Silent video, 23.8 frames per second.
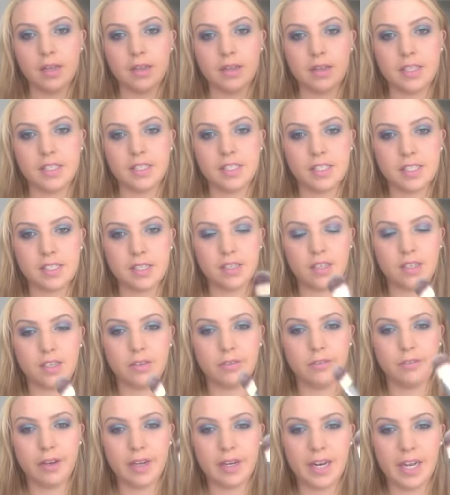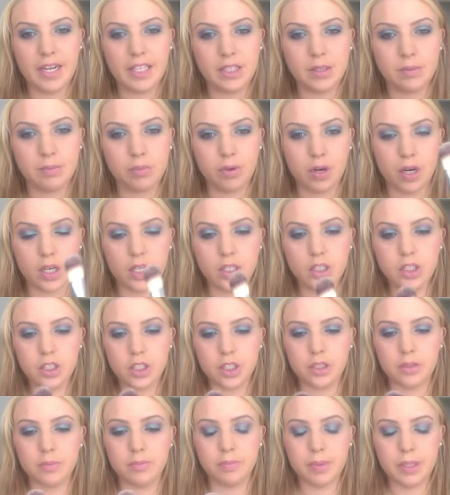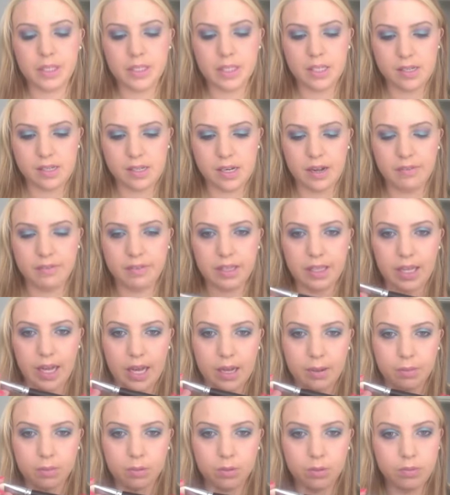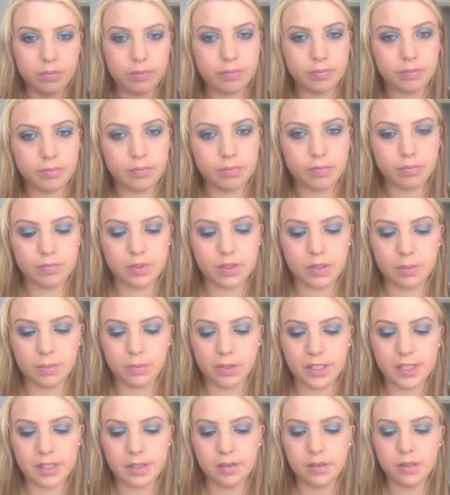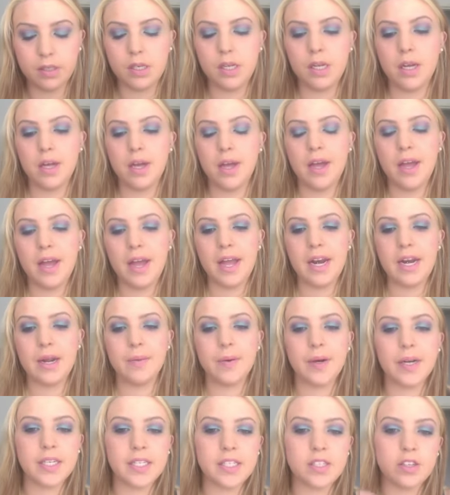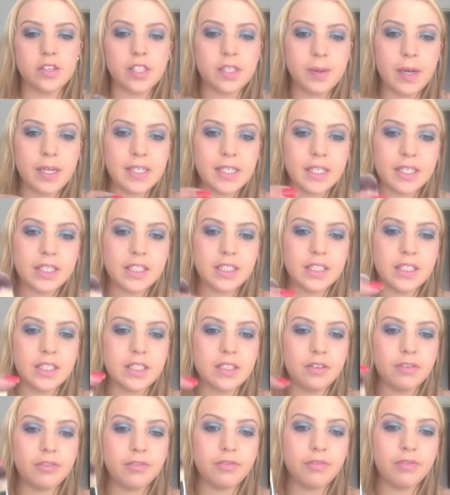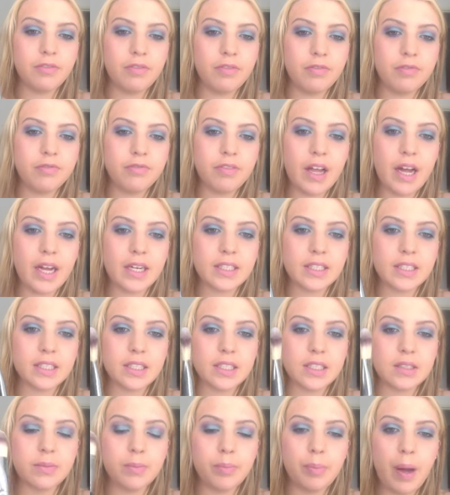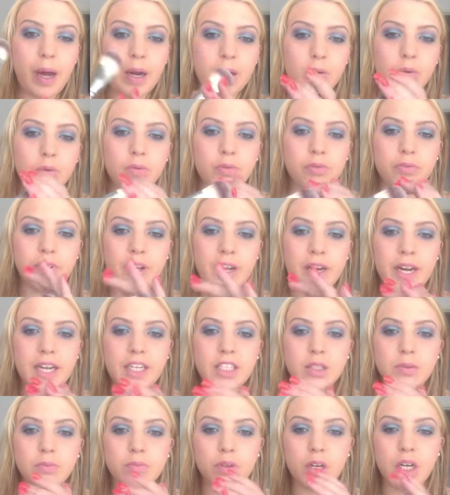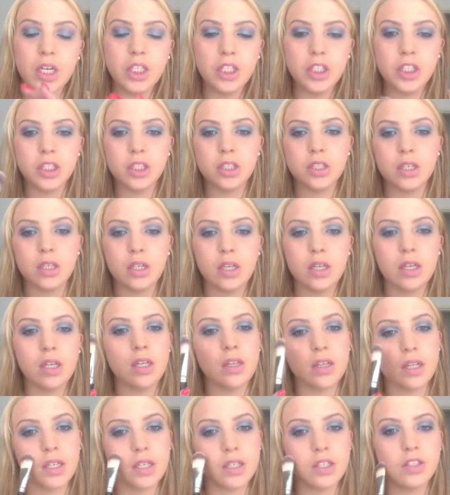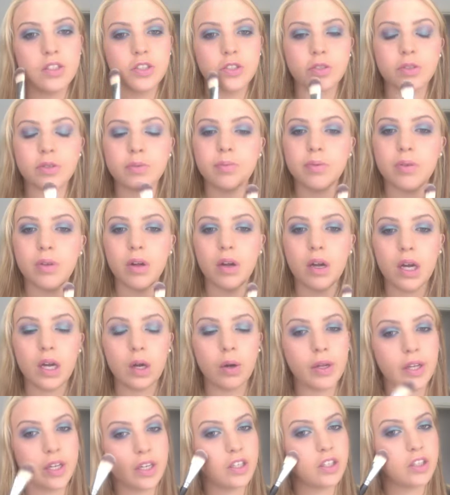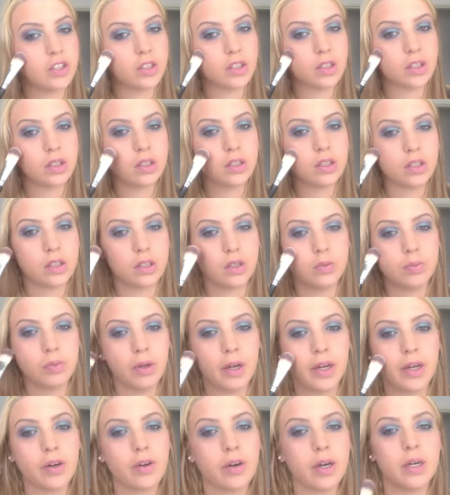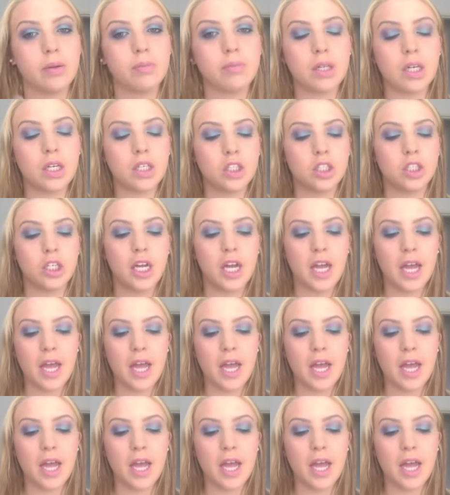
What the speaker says: is a foundation brush, but it doesn't have a label for some reason. Anyway, so basically it's just a flat paddle foundation brush that you use to apply, or you can use it to apply a cream blush.